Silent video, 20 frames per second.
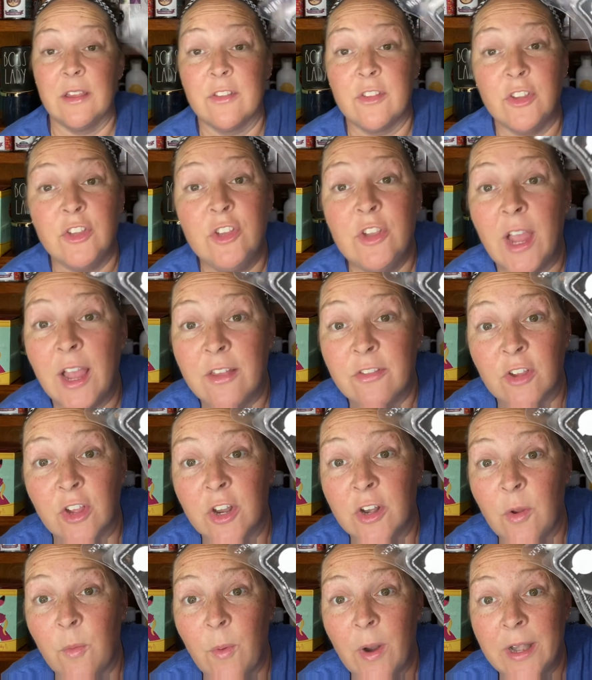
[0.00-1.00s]
So you guys are
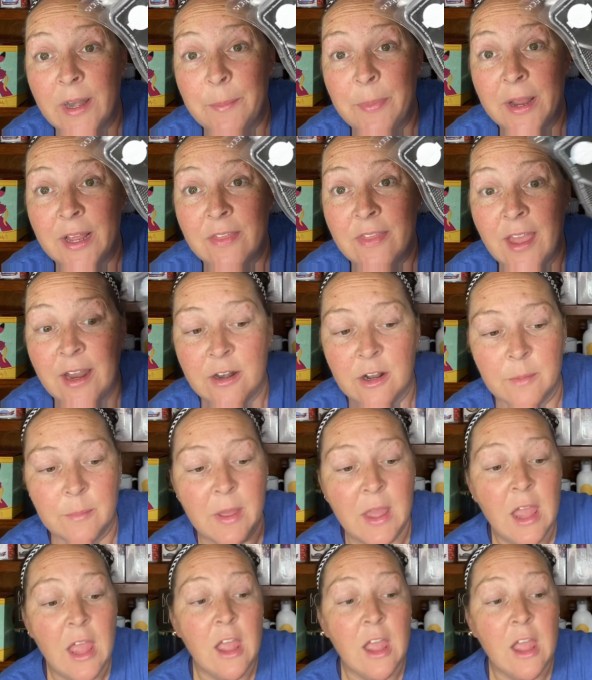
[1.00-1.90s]
going to want to pick that up.